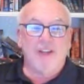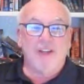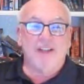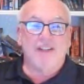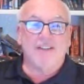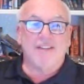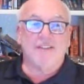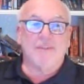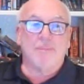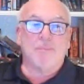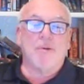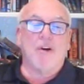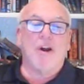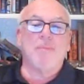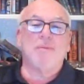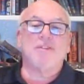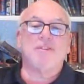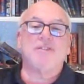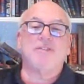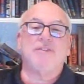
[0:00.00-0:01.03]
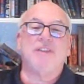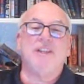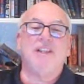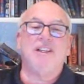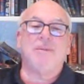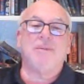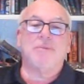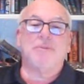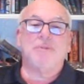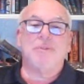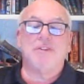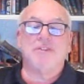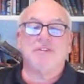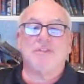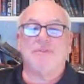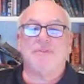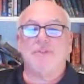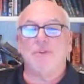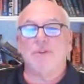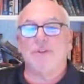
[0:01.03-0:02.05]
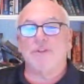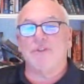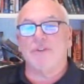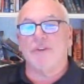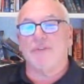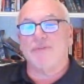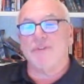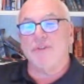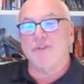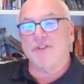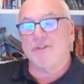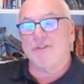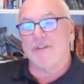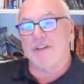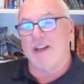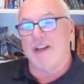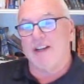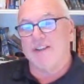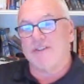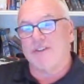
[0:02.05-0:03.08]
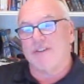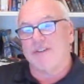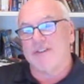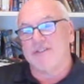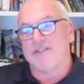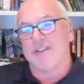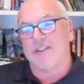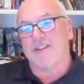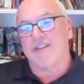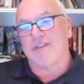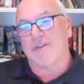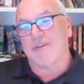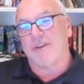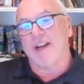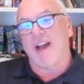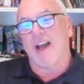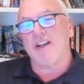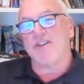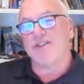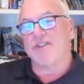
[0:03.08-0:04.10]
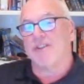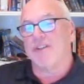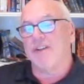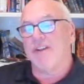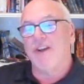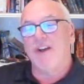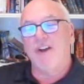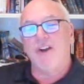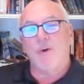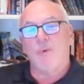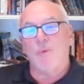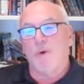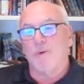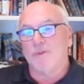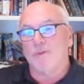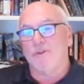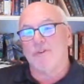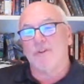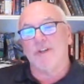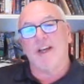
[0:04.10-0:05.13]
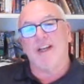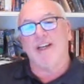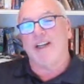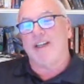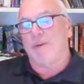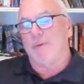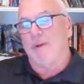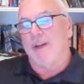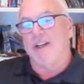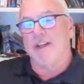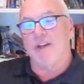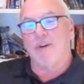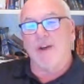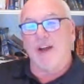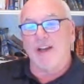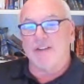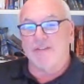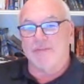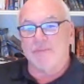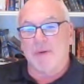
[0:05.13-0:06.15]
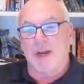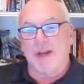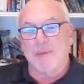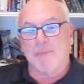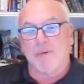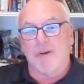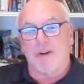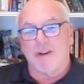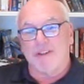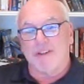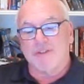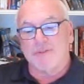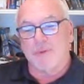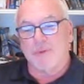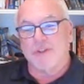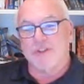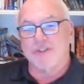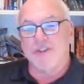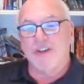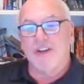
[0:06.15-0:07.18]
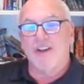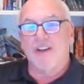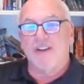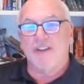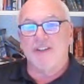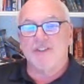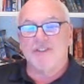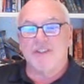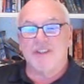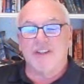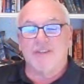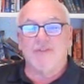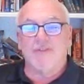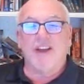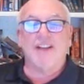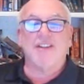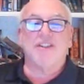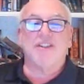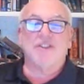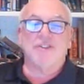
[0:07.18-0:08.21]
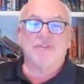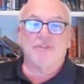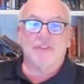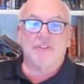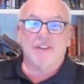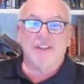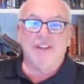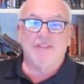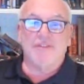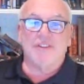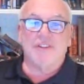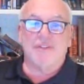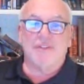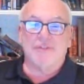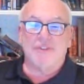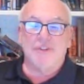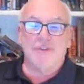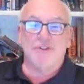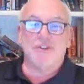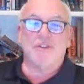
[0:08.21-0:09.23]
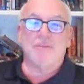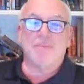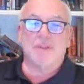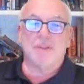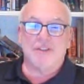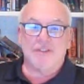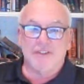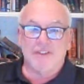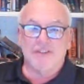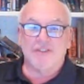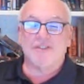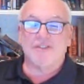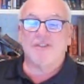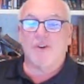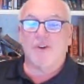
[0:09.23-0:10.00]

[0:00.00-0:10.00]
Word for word: And the promise of helium three as a fuel to a fusion reactor is that the reaction won't create any radioactive byproducts, which is an advantage for the, even the fusion business.